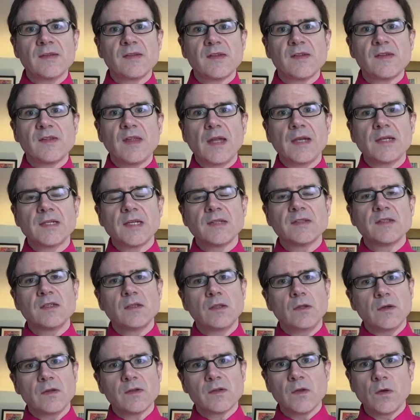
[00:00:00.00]
is that it doesn't
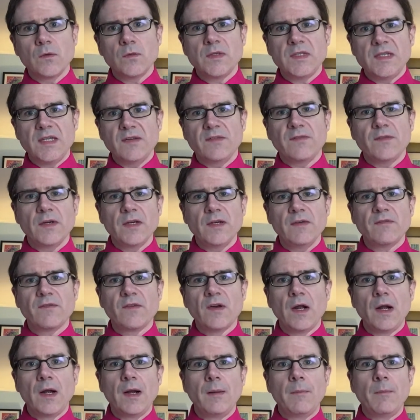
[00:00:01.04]
look so different
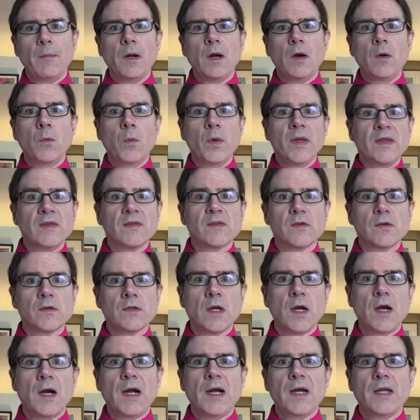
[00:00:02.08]
from a Windsor
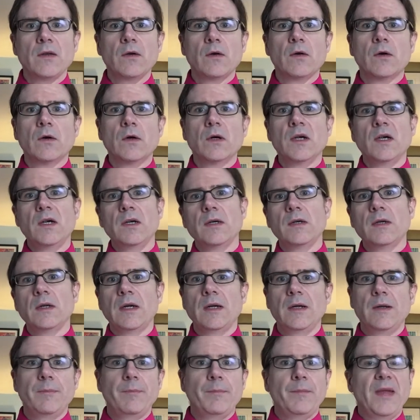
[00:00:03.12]
knot or
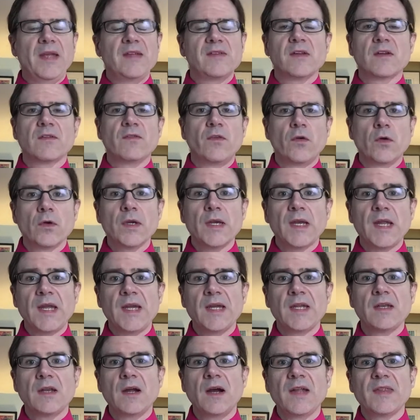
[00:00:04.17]
a basic
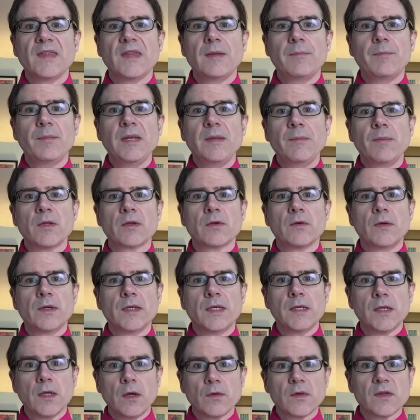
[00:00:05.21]
four-in-hand knot that people are going
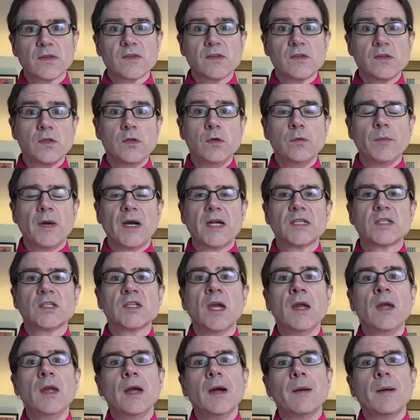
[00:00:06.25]
to notice too much,